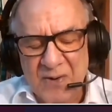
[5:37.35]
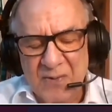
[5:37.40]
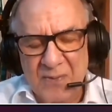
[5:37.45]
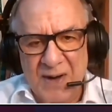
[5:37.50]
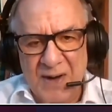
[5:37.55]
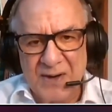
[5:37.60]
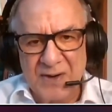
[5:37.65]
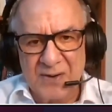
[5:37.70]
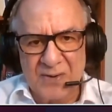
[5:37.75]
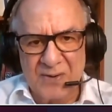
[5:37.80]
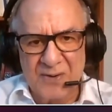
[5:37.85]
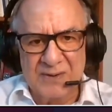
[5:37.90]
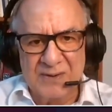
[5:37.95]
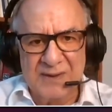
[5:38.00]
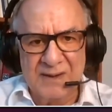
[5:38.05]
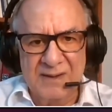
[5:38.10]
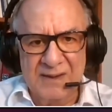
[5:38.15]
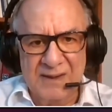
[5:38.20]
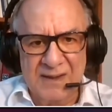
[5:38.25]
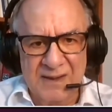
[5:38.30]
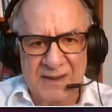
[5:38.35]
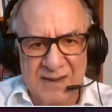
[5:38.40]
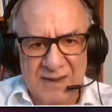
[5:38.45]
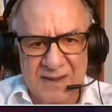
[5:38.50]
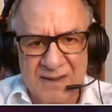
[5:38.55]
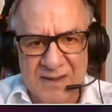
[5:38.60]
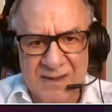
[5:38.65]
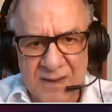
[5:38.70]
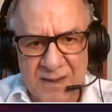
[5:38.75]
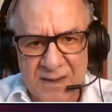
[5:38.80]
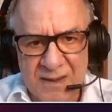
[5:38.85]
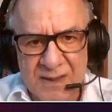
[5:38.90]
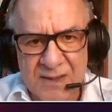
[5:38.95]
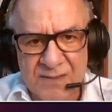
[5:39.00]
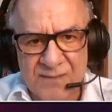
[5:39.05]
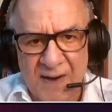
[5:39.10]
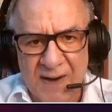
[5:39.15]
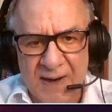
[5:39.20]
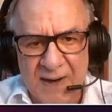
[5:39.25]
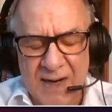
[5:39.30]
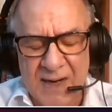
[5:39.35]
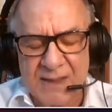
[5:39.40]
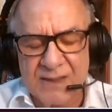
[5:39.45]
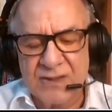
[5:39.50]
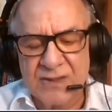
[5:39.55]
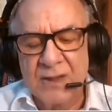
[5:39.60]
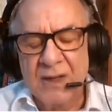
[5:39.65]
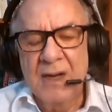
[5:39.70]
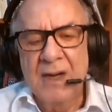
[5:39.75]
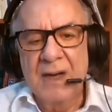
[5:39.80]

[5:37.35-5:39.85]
when he wrote the Indian Swaraj.